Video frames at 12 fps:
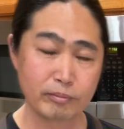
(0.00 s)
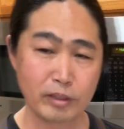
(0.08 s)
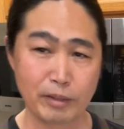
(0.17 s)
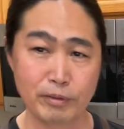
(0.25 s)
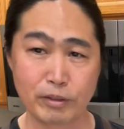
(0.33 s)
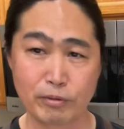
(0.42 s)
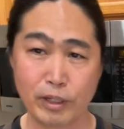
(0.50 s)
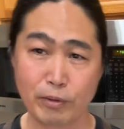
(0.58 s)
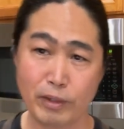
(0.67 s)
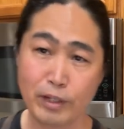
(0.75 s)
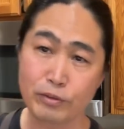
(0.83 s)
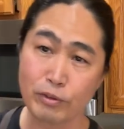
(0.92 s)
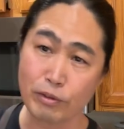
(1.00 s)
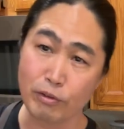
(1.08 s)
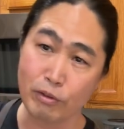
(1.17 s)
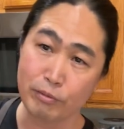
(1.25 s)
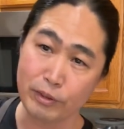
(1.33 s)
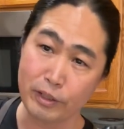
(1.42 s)
I have a great rice cooker
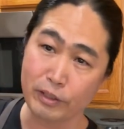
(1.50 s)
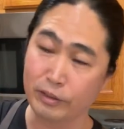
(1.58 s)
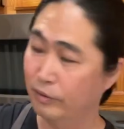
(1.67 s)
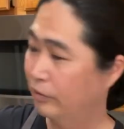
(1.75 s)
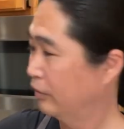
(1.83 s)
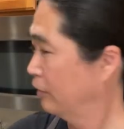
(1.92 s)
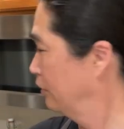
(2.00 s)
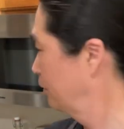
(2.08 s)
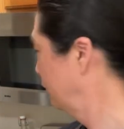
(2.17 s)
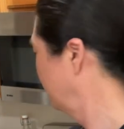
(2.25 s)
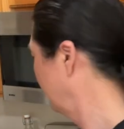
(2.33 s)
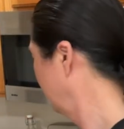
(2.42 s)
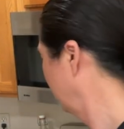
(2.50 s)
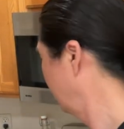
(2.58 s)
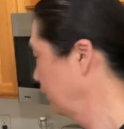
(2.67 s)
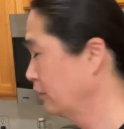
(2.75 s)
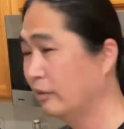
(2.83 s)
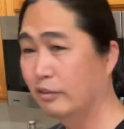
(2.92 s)
over there.
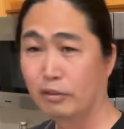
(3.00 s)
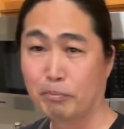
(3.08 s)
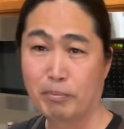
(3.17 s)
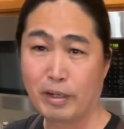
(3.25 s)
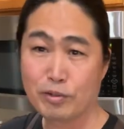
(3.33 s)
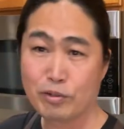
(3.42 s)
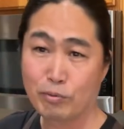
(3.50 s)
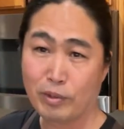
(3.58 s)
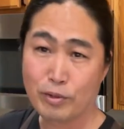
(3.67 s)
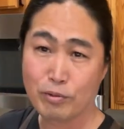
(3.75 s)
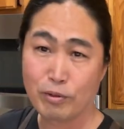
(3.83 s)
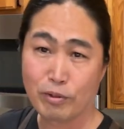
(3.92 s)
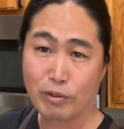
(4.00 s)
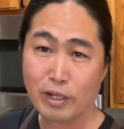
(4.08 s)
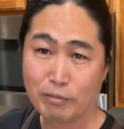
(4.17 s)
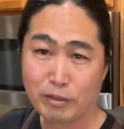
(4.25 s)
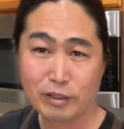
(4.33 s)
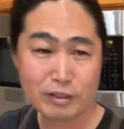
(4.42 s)
The best rice cooker
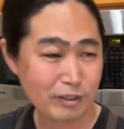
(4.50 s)
ever.